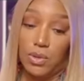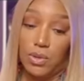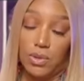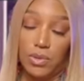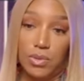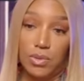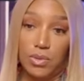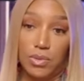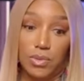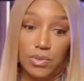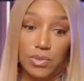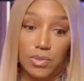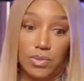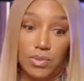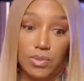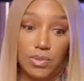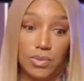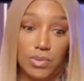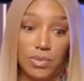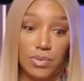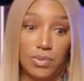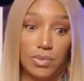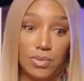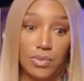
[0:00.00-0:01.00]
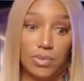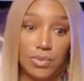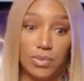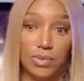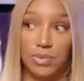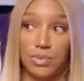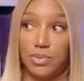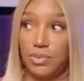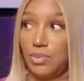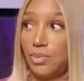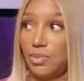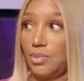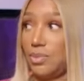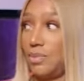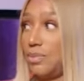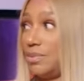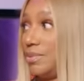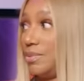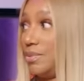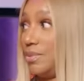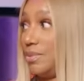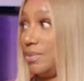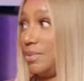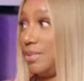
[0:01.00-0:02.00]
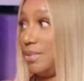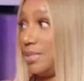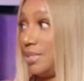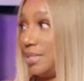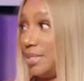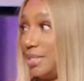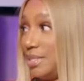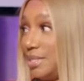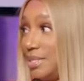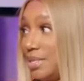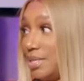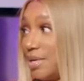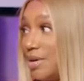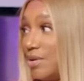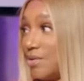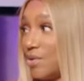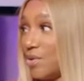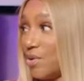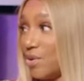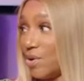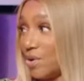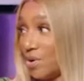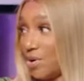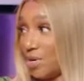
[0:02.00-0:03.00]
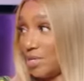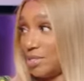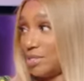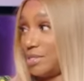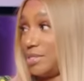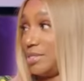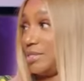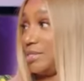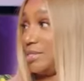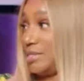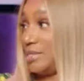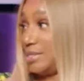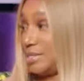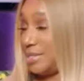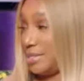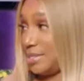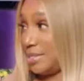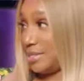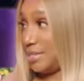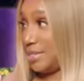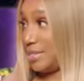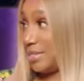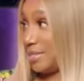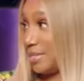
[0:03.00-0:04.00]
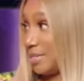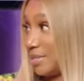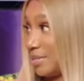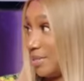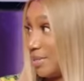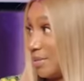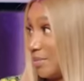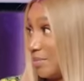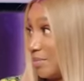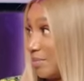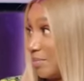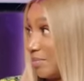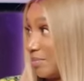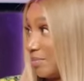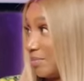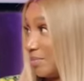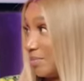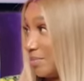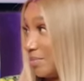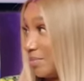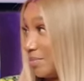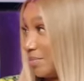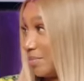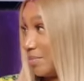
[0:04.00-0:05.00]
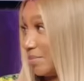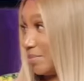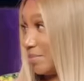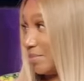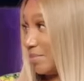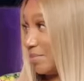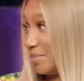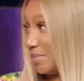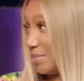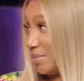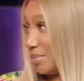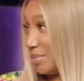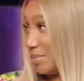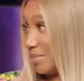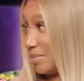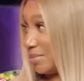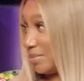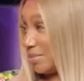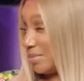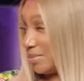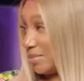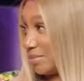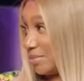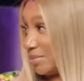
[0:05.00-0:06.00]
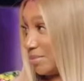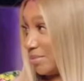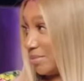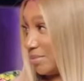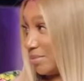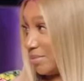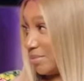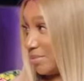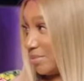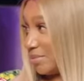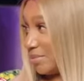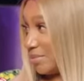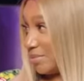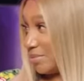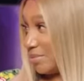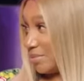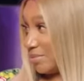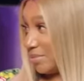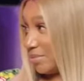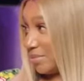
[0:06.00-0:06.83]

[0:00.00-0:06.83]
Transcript: No words are spoken by the person on screen.